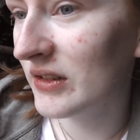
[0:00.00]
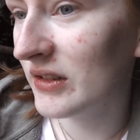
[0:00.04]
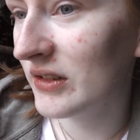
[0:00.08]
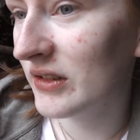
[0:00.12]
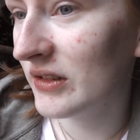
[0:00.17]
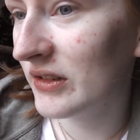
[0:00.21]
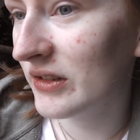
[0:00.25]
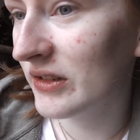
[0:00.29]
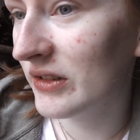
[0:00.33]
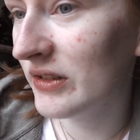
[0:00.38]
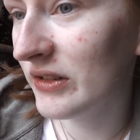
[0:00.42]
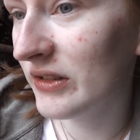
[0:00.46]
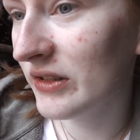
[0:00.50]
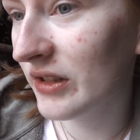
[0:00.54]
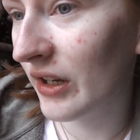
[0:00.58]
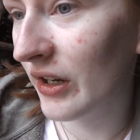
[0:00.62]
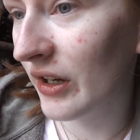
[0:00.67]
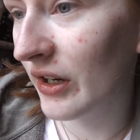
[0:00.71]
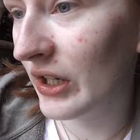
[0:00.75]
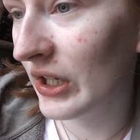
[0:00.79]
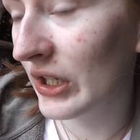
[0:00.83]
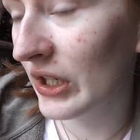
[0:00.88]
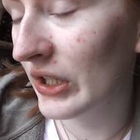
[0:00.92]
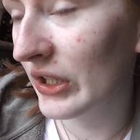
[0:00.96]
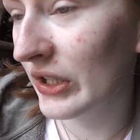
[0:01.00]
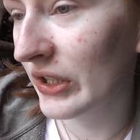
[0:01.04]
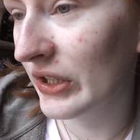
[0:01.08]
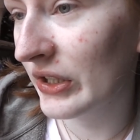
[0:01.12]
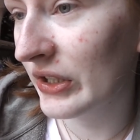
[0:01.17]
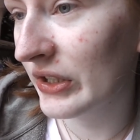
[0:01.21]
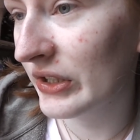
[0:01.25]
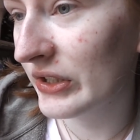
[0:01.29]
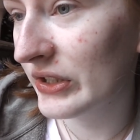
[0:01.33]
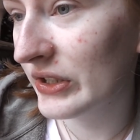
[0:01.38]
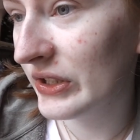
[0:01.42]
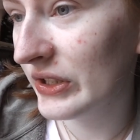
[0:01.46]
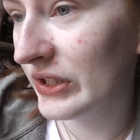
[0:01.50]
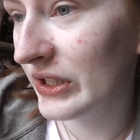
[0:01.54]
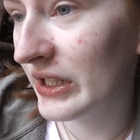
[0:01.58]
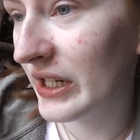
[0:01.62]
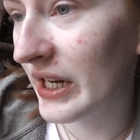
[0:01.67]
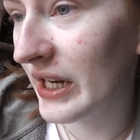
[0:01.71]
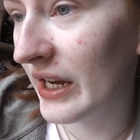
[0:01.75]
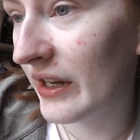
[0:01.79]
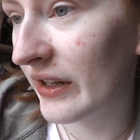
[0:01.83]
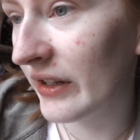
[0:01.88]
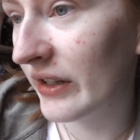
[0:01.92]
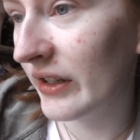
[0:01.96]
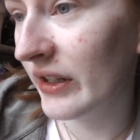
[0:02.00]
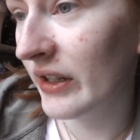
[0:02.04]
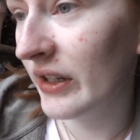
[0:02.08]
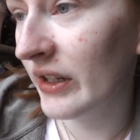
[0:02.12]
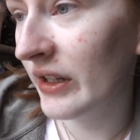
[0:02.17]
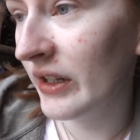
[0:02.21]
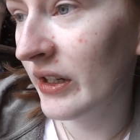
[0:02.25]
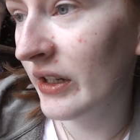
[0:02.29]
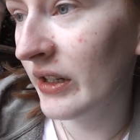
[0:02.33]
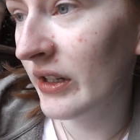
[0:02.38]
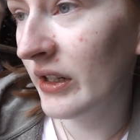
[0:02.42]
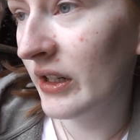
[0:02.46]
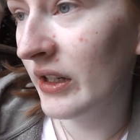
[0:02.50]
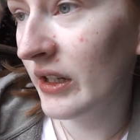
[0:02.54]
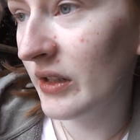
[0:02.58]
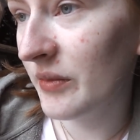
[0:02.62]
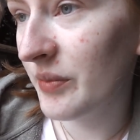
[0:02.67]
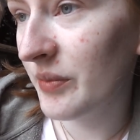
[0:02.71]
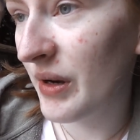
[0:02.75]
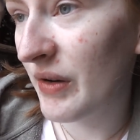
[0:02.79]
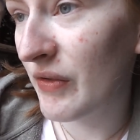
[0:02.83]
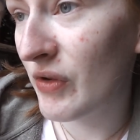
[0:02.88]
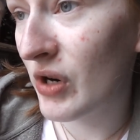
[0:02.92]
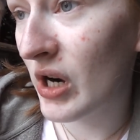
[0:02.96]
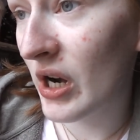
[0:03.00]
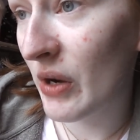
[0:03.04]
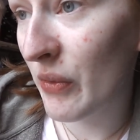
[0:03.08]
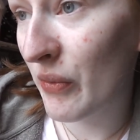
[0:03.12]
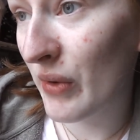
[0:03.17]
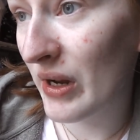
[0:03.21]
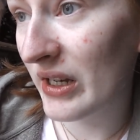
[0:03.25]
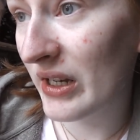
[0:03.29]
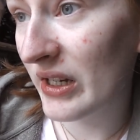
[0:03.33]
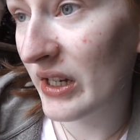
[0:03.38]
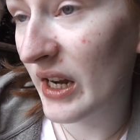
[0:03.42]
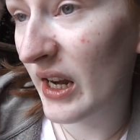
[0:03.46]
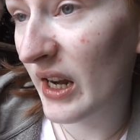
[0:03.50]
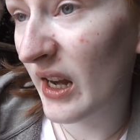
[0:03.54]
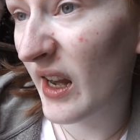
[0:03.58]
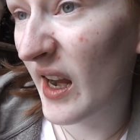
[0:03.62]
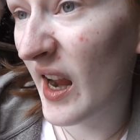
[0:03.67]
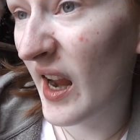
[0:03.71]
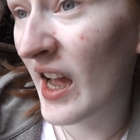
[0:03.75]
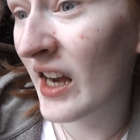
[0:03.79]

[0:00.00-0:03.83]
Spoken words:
So yeah, it's been really windy.